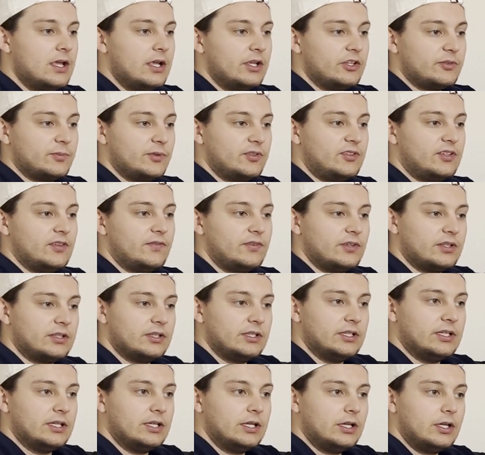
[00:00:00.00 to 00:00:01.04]

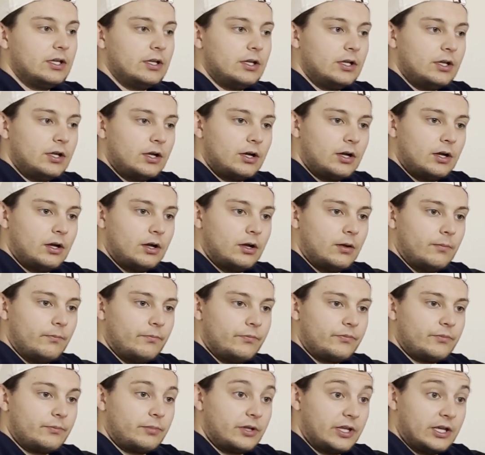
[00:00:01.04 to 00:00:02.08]
specifically
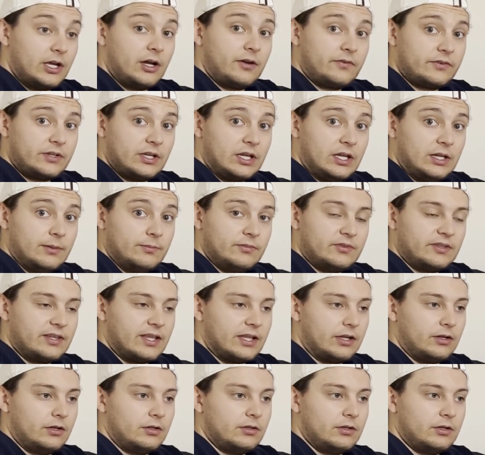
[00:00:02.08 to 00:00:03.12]
playoff games
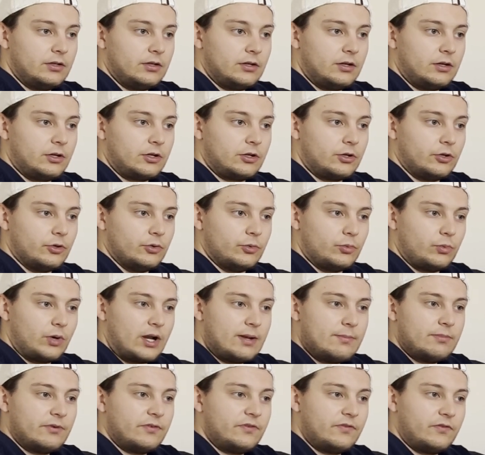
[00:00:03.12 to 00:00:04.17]
that occurred
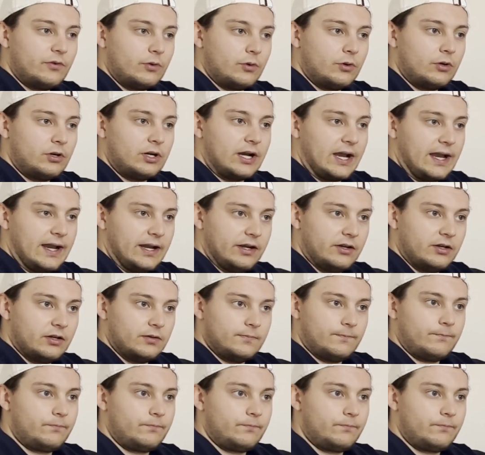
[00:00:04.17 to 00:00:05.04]
right before and